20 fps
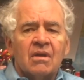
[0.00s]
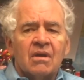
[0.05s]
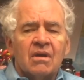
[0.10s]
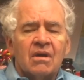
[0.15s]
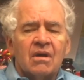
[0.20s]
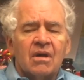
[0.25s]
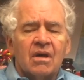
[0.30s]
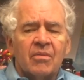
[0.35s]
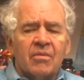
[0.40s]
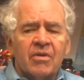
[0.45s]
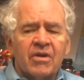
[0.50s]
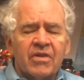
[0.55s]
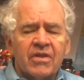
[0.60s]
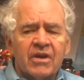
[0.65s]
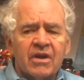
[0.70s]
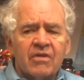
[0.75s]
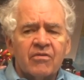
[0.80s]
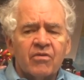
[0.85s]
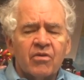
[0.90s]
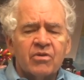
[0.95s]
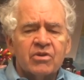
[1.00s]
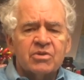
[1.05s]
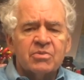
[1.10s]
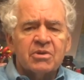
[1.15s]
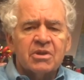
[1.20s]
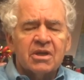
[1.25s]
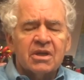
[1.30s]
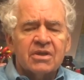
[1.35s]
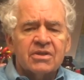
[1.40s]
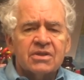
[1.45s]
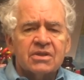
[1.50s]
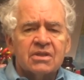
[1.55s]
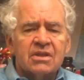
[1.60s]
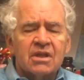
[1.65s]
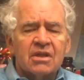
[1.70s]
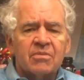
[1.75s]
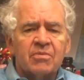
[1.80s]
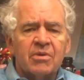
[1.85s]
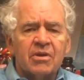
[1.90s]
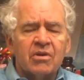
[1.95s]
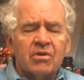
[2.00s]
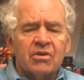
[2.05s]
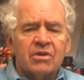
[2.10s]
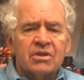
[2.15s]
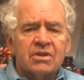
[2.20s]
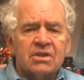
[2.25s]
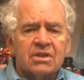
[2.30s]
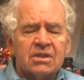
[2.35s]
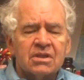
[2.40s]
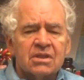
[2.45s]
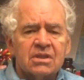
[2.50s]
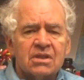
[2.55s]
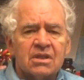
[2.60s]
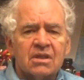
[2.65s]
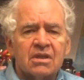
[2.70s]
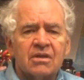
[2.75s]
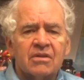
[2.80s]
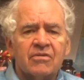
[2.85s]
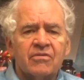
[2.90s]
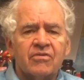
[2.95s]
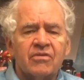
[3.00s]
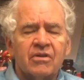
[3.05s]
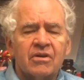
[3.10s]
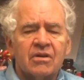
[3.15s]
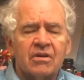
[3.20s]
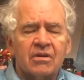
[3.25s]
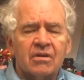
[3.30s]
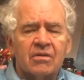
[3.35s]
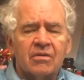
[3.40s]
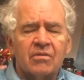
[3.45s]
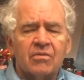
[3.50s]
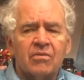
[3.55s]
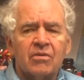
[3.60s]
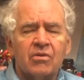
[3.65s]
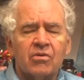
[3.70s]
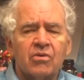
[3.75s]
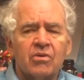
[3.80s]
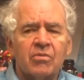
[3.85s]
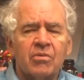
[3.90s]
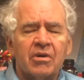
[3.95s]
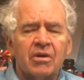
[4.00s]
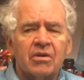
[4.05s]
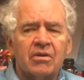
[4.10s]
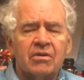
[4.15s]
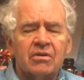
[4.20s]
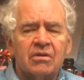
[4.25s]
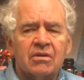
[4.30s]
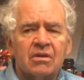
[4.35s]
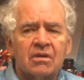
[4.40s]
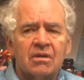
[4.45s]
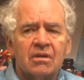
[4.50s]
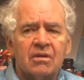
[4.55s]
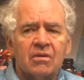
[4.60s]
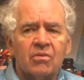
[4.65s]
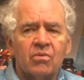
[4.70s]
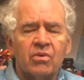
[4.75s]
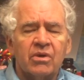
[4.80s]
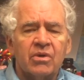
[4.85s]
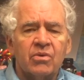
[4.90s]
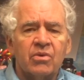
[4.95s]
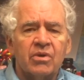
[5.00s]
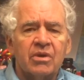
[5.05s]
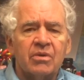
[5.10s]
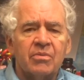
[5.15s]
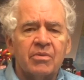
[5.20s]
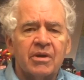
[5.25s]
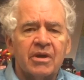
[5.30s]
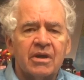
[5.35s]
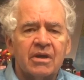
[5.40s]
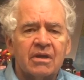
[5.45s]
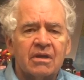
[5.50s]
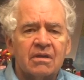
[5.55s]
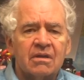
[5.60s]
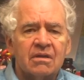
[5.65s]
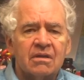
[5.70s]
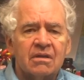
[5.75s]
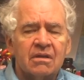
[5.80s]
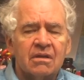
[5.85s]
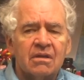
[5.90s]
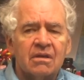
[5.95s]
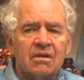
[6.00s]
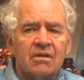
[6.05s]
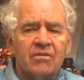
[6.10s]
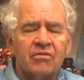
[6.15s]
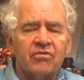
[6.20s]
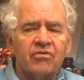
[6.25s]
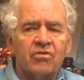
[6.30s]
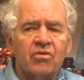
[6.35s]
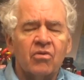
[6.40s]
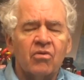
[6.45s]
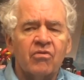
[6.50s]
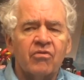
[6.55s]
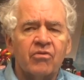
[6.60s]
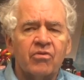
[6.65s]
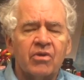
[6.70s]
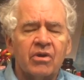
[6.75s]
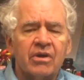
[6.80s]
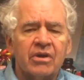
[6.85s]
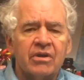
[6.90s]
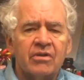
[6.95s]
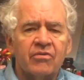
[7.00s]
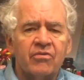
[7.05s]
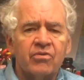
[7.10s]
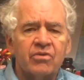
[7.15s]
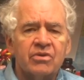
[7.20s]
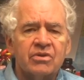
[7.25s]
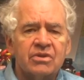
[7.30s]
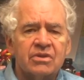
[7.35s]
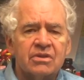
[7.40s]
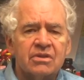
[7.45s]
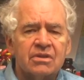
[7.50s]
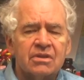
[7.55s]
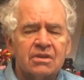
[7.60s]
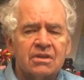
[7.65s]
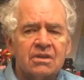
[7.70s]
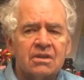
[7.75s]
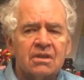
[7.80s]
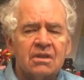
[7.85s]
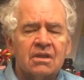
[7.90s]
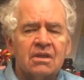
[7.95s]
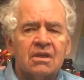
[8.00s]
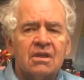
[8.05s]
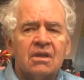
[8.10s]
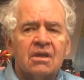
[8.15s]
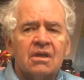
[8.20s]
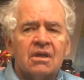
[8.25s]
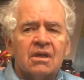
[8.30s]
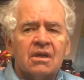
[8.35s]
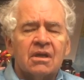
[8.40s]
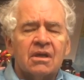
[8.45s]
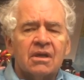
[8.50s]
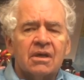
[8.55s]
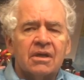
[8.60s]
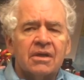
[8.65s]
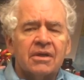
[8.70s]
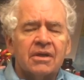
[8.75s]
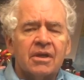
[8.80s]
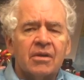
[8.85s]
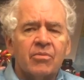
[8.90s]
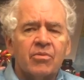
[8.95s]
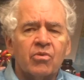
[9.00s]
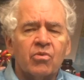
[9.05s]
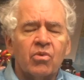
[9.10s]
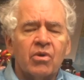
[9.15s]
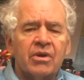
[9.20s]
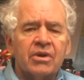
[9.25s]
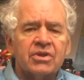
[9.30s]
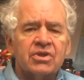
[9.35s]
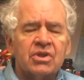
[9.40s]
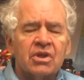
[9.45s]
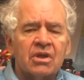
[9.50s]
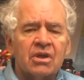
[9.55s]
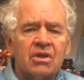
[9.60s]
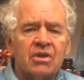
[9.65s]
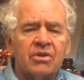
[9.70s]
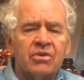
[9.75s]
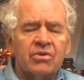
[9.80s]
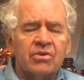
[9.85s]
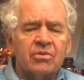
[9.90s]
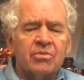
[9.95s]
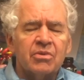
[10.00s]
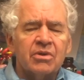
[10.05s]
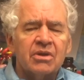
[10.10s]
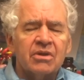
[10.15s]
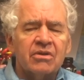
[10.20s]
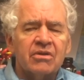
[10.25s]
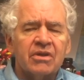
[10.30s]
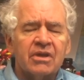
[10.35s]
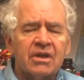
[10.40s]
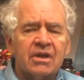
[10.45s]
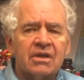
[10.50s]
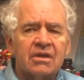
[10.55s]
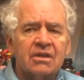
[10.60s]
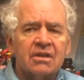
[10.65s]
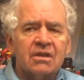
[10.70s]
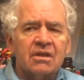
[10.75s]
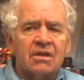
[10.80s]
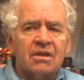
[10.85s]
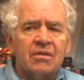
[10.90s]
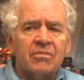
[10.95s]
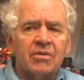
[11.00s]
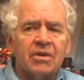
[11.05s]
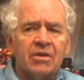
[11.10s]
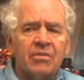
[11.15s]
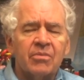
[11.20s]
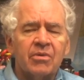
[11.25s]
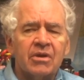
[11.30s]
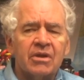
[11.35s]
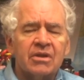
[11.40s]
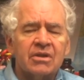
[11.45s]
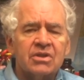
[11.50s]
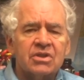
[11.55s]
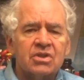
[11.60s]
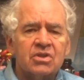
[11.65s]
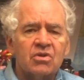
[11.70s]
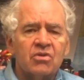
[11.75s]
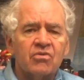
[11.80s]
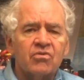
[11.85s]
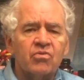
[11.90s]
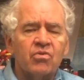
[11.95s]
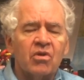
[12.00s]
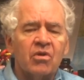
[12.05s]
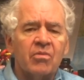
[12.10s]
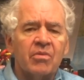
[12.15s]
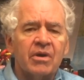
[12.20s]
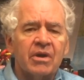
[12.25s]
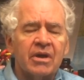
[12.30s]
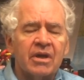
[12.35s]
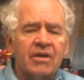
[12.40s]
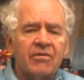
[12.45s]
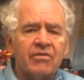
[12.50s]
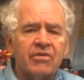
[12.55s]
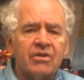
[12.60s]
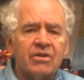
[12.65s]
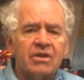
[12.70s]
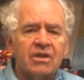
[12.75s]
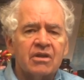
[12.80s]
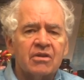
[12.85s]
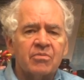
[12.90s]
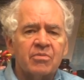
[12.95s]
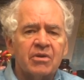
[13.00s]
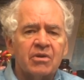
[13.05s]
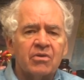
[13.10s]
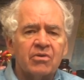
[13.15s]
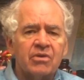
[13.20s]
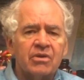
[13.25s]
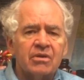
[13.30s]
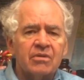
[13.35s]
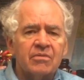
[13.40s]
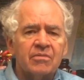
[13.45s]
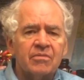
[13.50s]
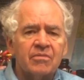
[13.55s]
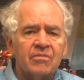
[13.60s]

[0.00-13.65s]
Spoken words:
I think I've always been against the death penalty since I've known about it way back for a whole variety of reasons. Number one, it's not clear to me that anybody is served well by having the death penalty.